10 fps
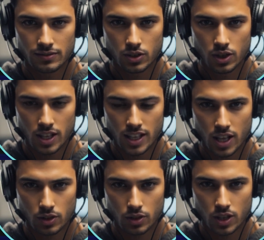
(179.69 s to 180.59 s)
If you need
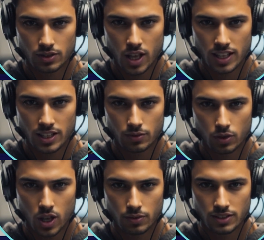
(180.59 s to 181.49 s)
help with writing
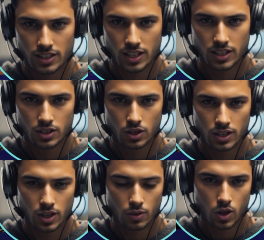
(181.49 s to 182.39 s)
your prompt,
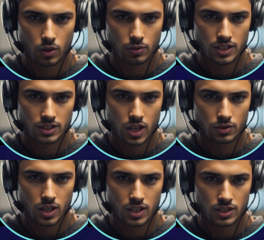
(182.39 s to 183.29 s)
use the prompt
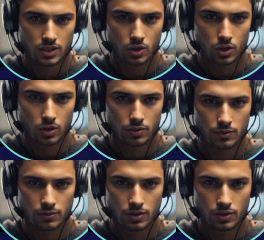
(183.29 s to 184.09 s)
generation tool.